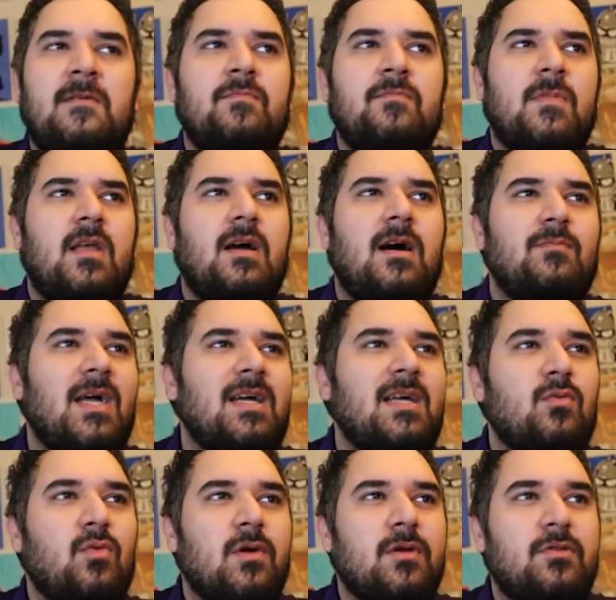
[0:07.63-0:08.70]
I'm not
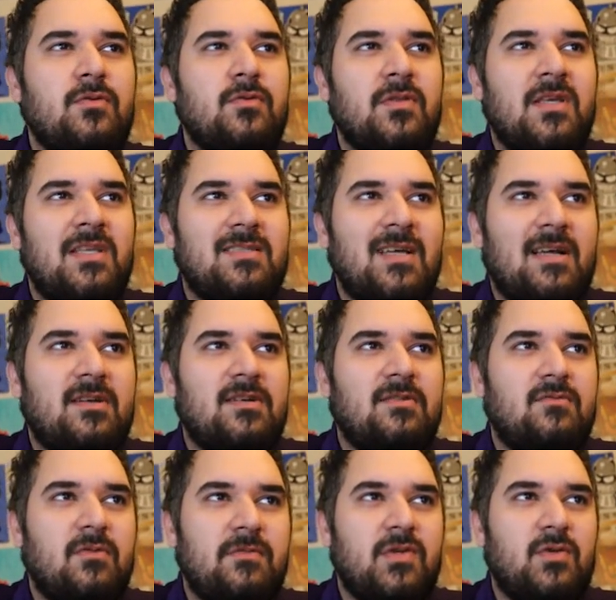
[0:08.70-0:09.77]
going to work through the entire
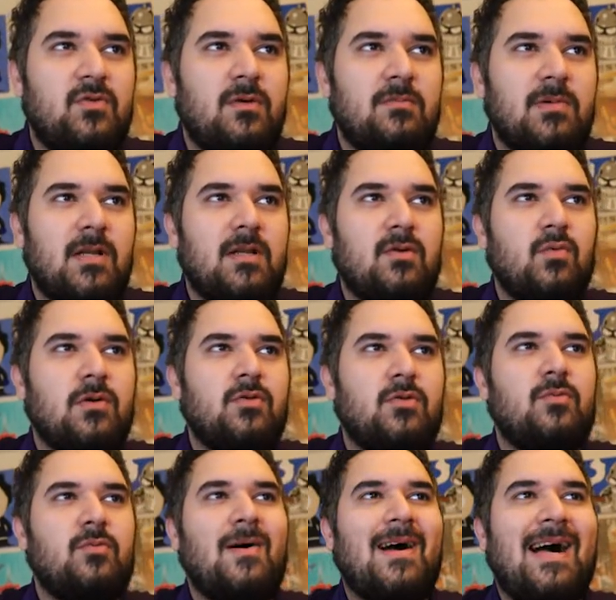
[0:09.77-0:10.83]
review. I'm going to work
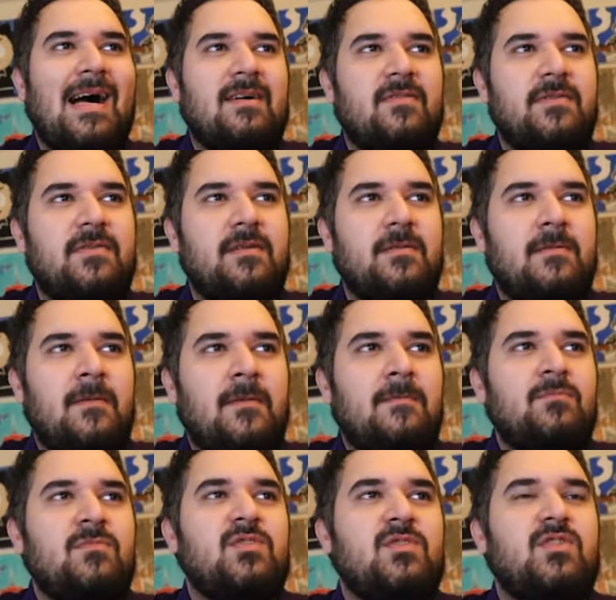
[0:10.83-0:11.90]
through about half of it
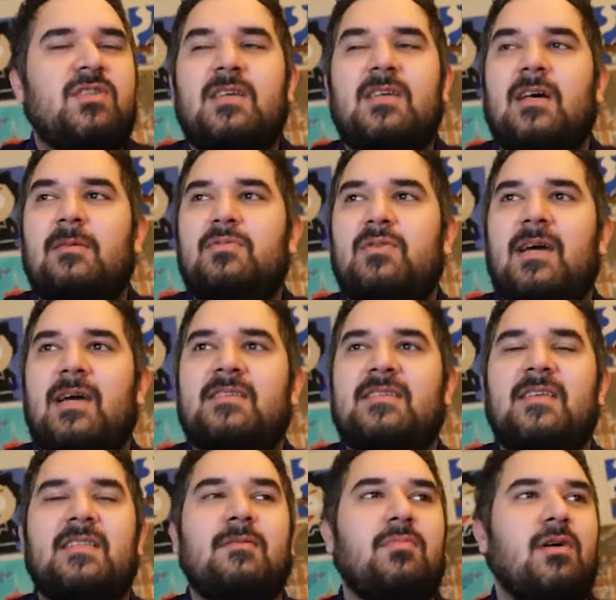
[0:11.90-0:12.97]
just to help you guys
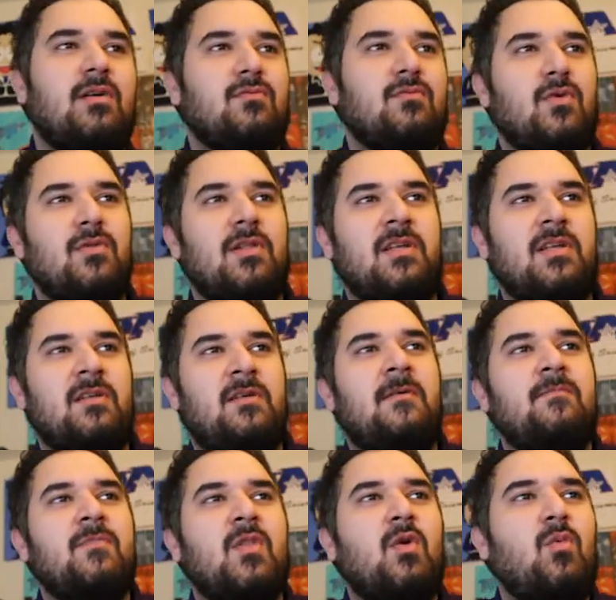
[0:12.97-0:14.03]
get the ball rolling.
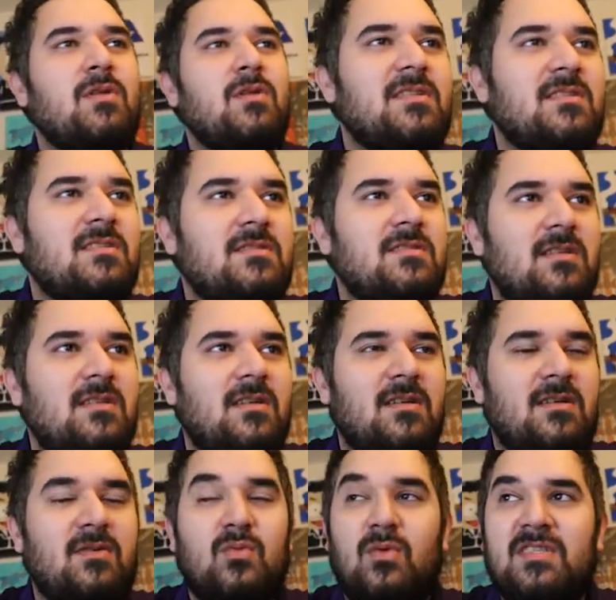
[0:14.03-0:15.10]
Once
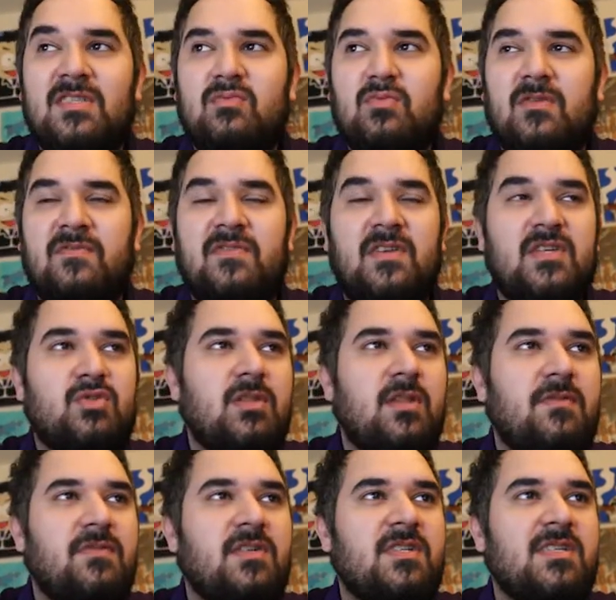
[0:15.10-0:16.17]
we're finished with
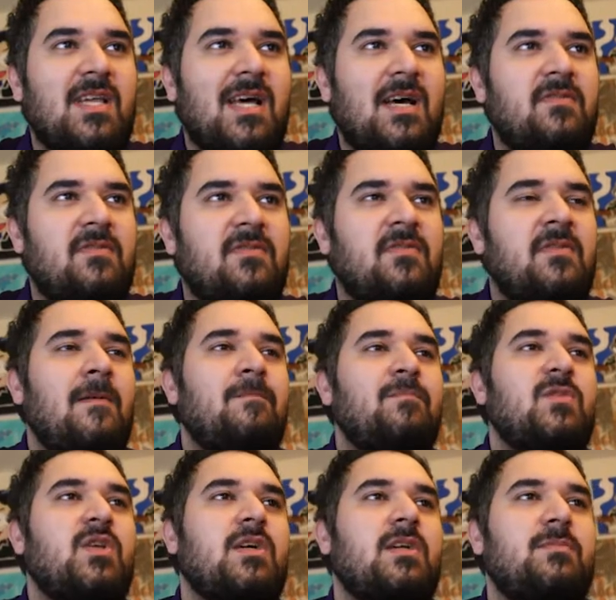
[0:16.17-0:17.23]
the first half,
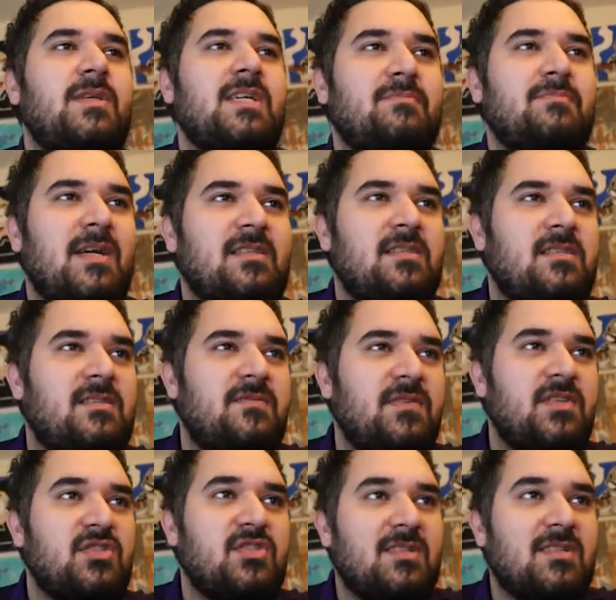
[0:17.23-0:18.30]
you're going to be expected to
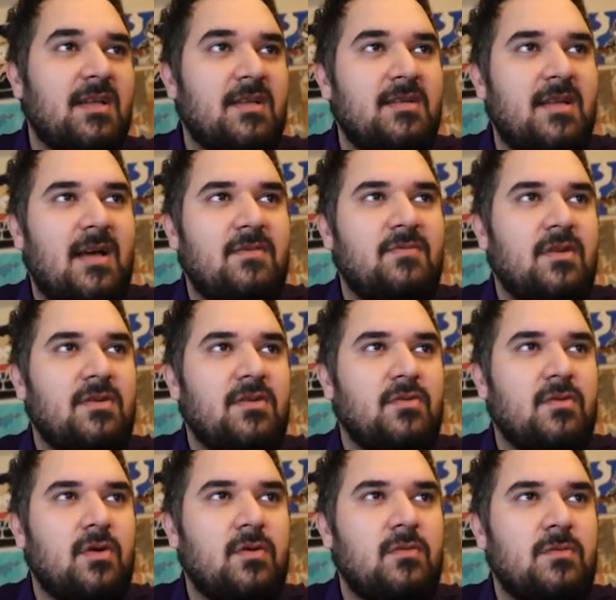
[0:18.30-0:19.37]
finish the second half on
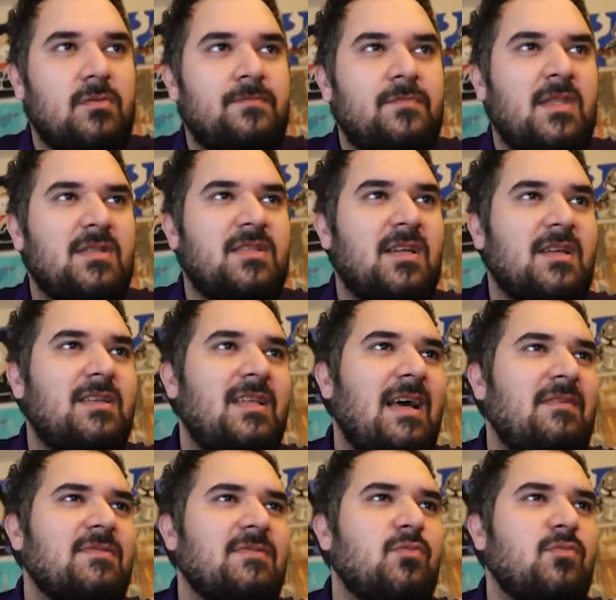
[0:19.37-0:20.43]
your own. The second
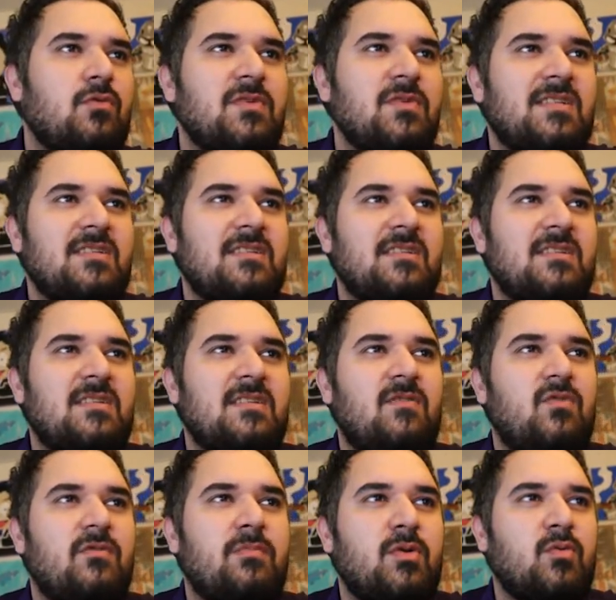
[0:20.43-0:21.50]
half is more recent
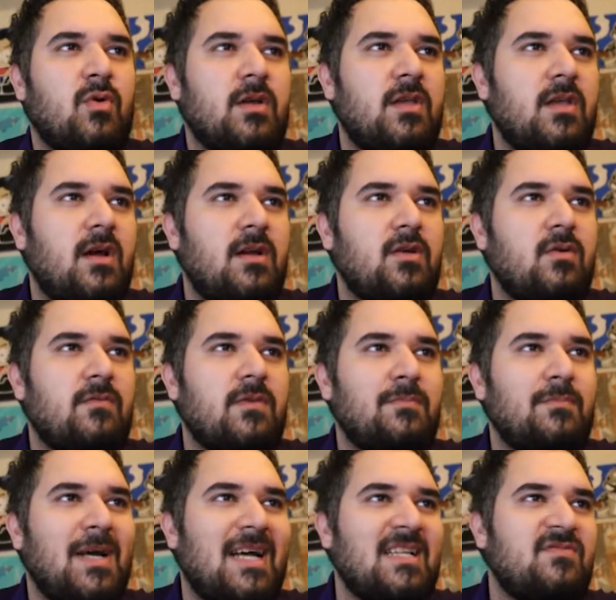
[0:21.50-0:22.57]
stuff. We've been working on it over the
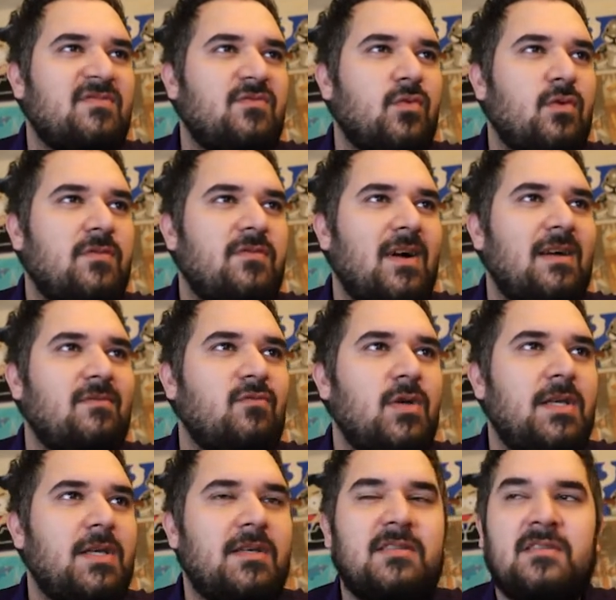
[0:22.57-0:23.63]
past 4 or 5
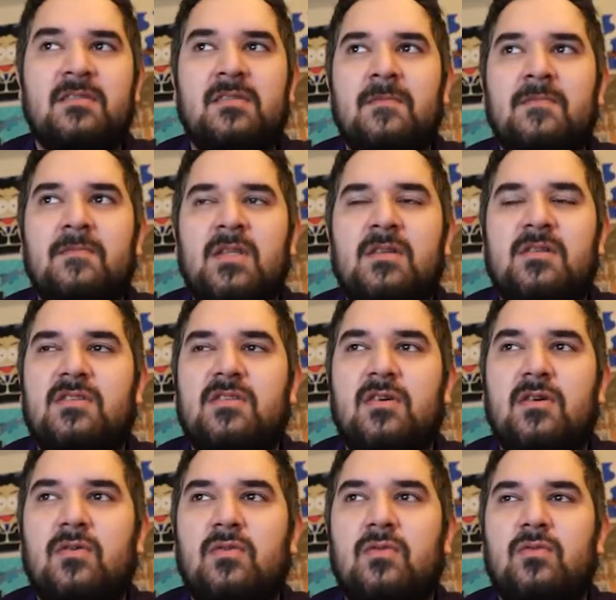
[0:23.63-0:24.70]
weeks.
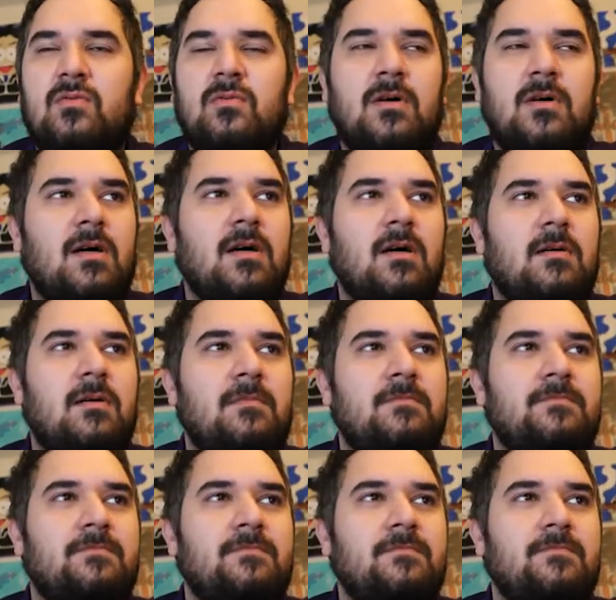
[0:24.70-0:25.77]
So
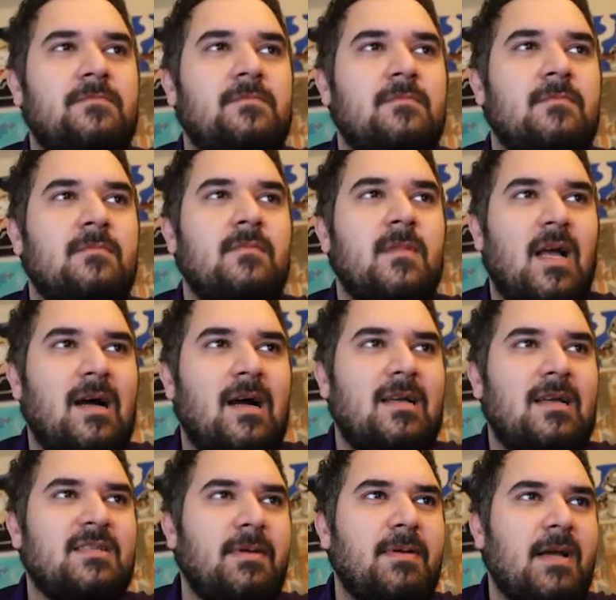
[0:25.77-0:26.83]
I
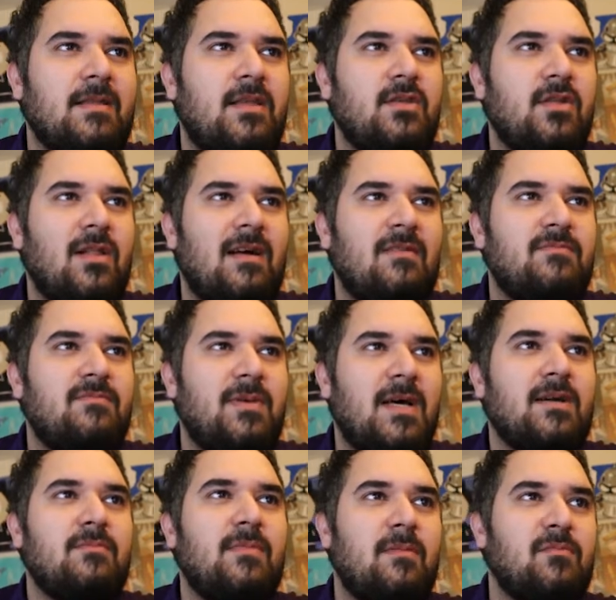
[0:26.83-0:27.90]
expect that you'll have
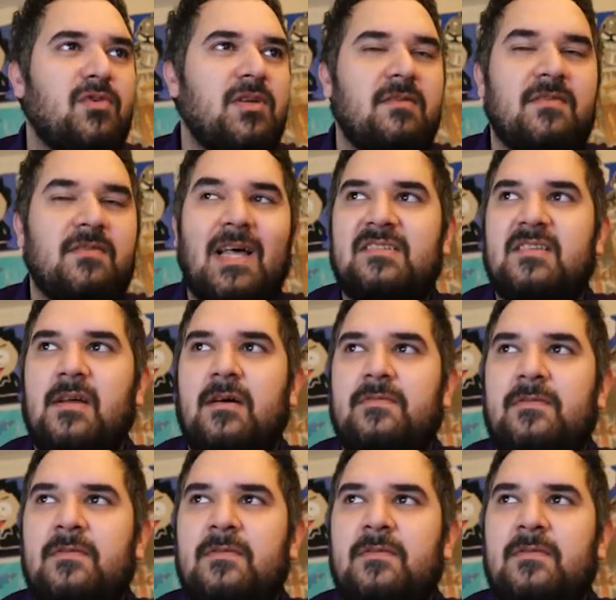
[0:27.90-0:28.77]
better memory of that stuff.